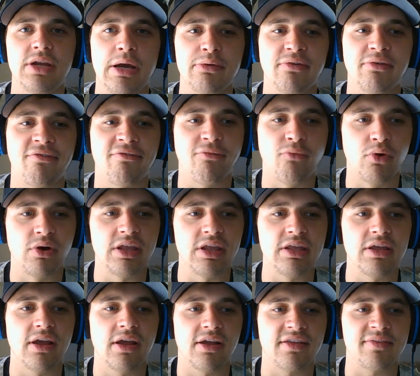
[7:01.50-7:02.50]
down to
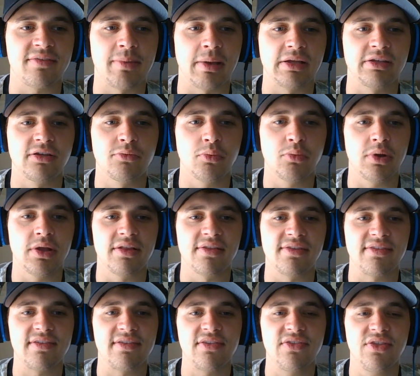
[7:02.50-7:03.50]
40 expected
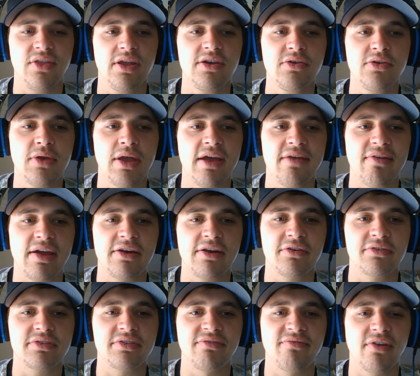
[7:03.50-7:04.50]
wins. Then you have
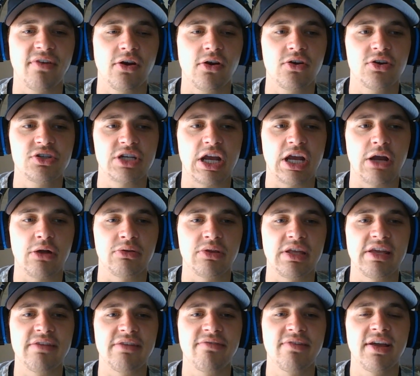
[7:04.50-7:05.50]
Anderson Varejao
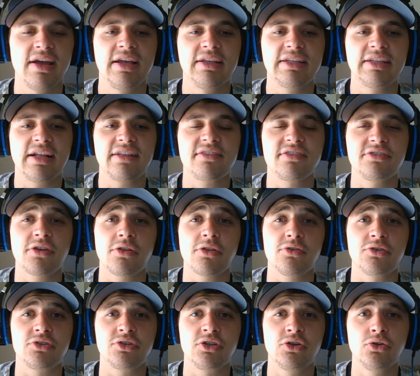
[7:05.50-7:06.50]
leave. That's
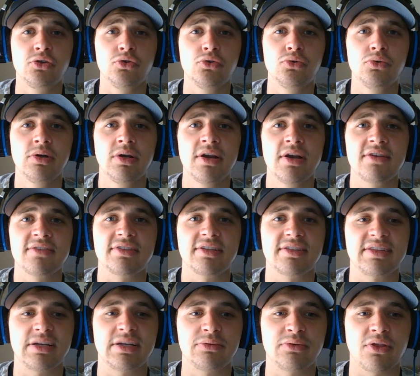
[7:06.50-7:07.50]
another 2, so
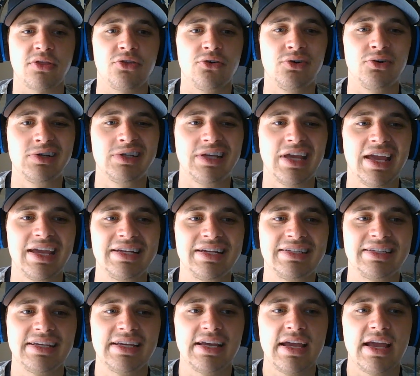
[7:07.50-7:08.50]
that's down to
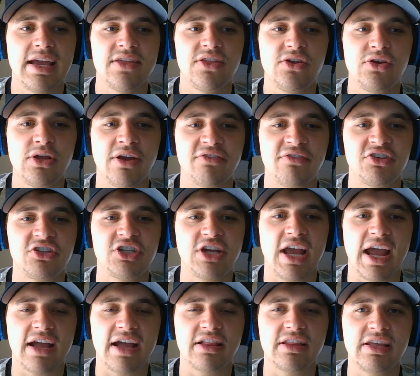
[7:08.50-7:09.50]
38. Then you have
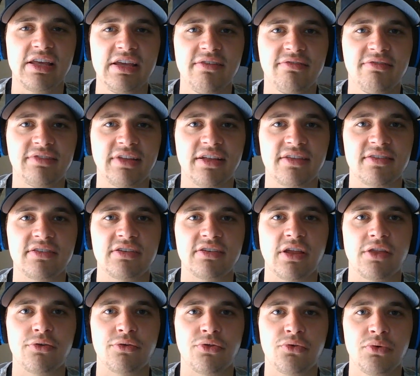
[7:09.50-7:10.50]
Shaq leave. That's
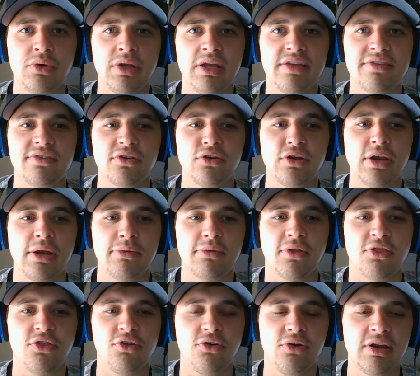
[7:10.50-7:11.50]
another 3, so you're down to
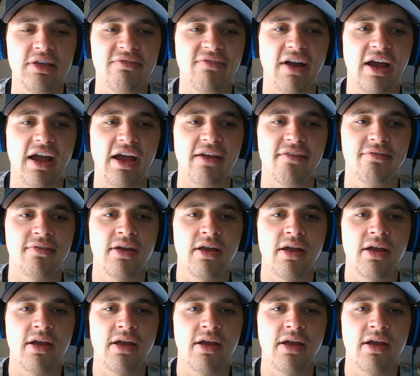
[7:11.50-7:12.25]
35.